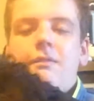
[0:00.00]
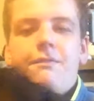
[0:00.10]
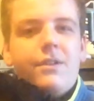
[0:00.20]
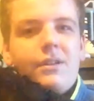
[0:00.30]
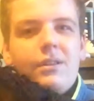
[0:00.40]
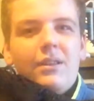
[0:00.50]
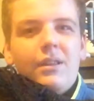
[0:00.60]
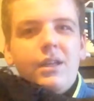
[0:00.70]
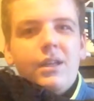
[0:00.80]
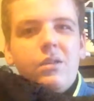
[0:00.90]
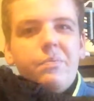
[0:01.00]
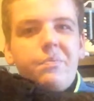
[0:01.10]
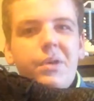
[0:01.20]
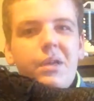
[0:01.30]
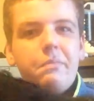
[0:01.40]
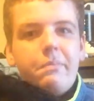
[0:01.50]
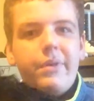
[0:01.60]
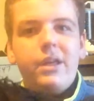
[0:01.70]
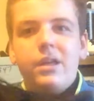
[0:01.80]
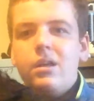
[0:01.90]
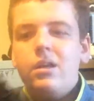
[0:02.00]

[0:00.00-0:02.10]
fit a little bit big.